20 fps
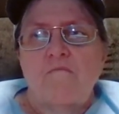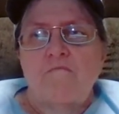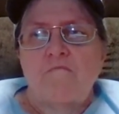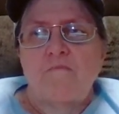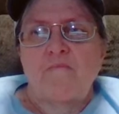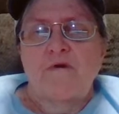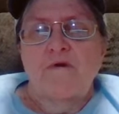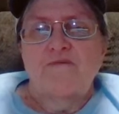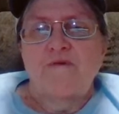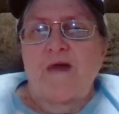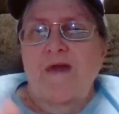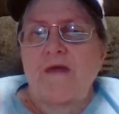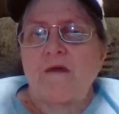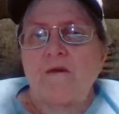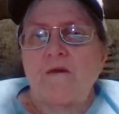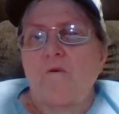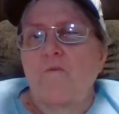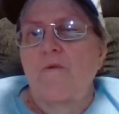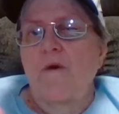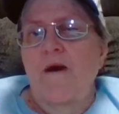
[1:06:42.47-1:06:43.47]
A, you
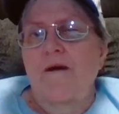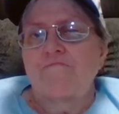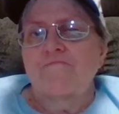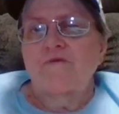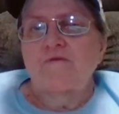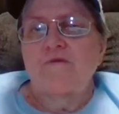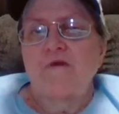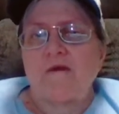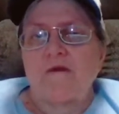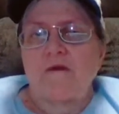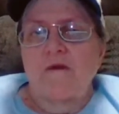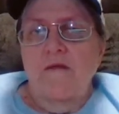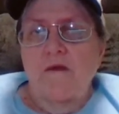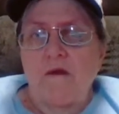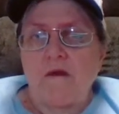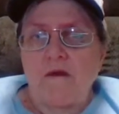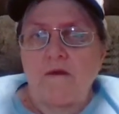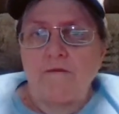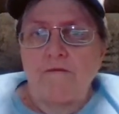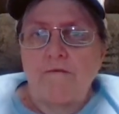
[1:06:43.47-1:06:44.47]
don't have to take it
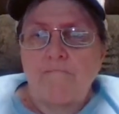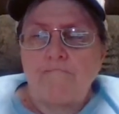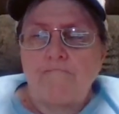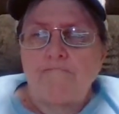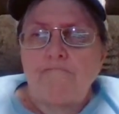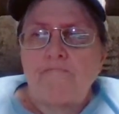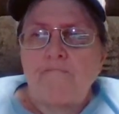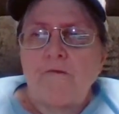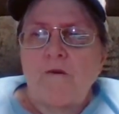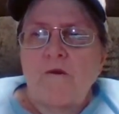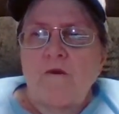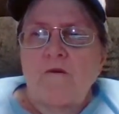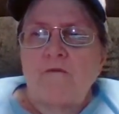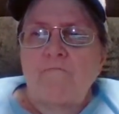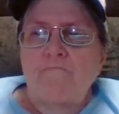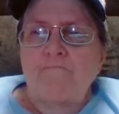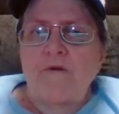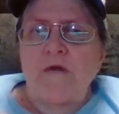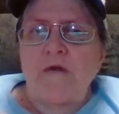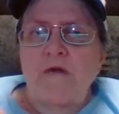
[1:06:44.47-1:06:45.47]
in.
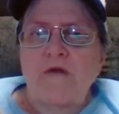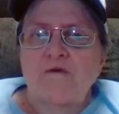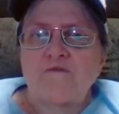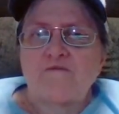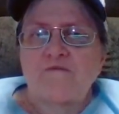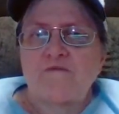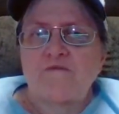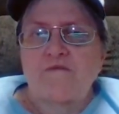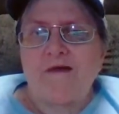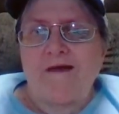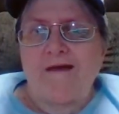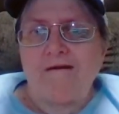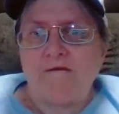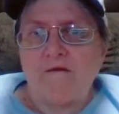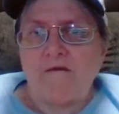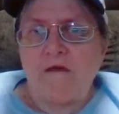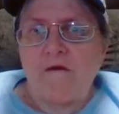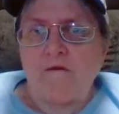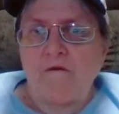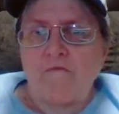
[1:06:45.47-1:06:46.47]
B, it's their
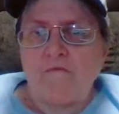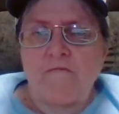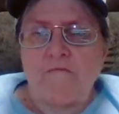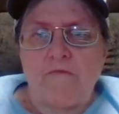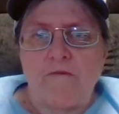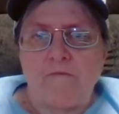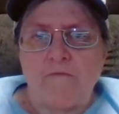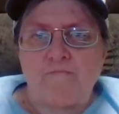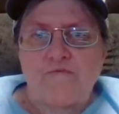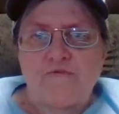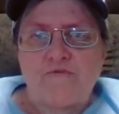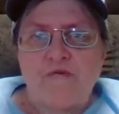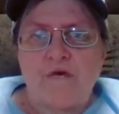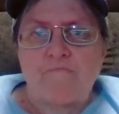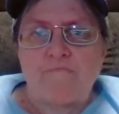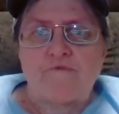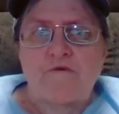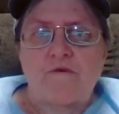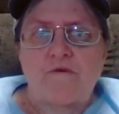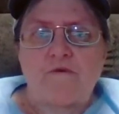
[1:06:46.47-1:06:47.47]
narrative and their
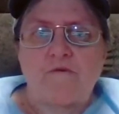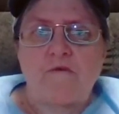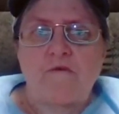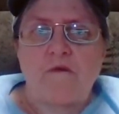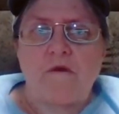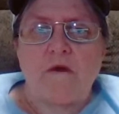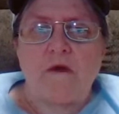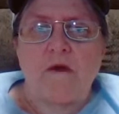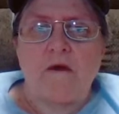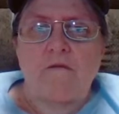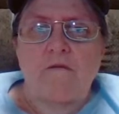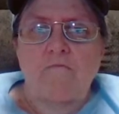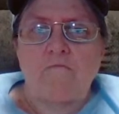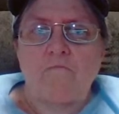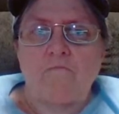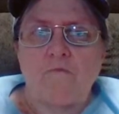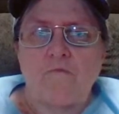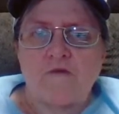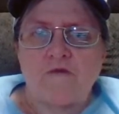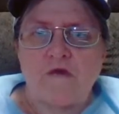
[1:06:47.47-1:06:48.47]
perception, and
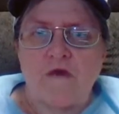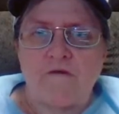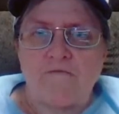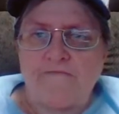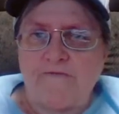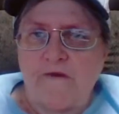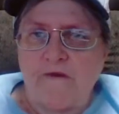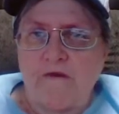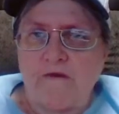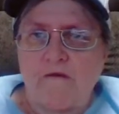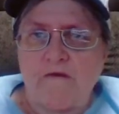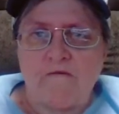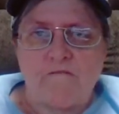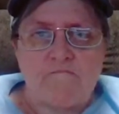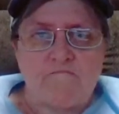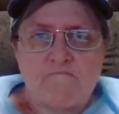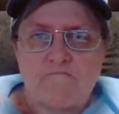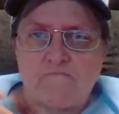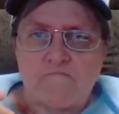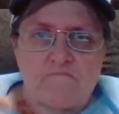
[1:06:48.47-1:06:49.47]
what they think
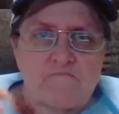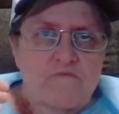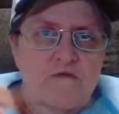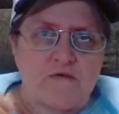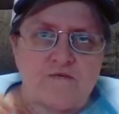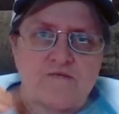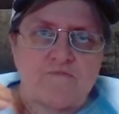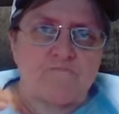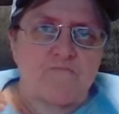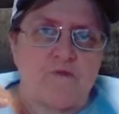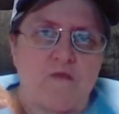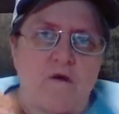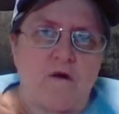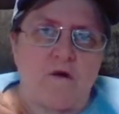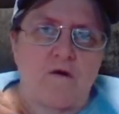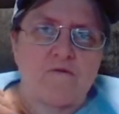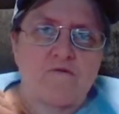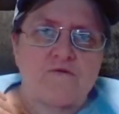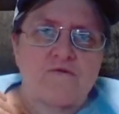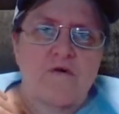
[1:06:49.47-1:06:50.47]
doesn't
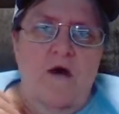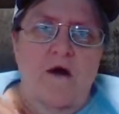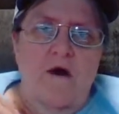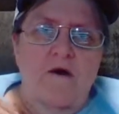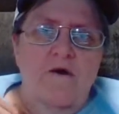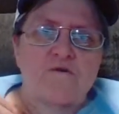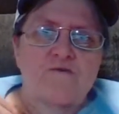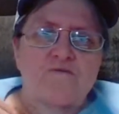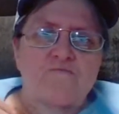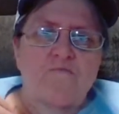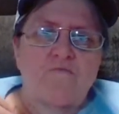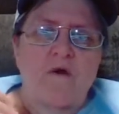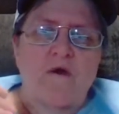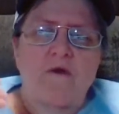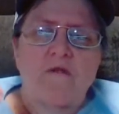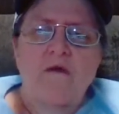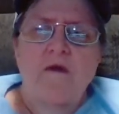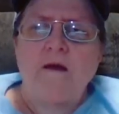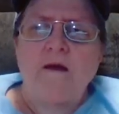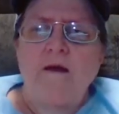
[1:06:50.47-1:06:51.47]
belong to us,
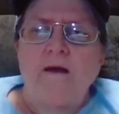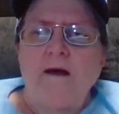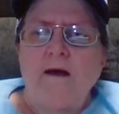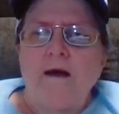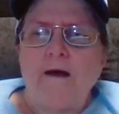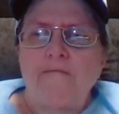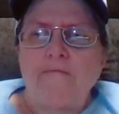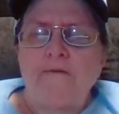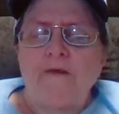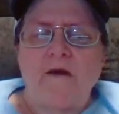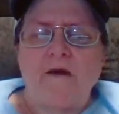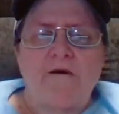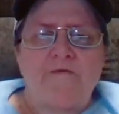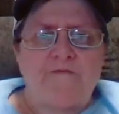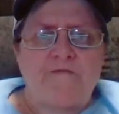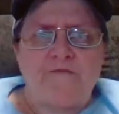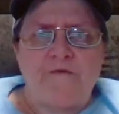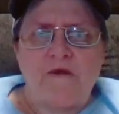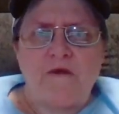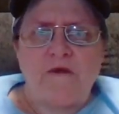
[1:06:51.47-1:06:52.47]
right? And the
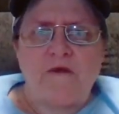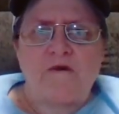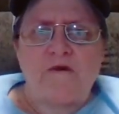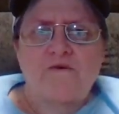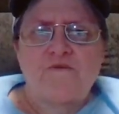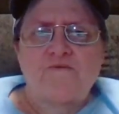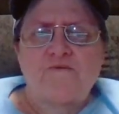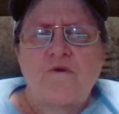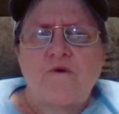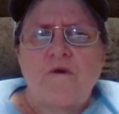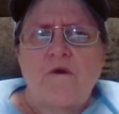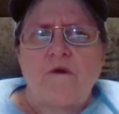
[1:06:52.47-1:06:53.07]
other thing is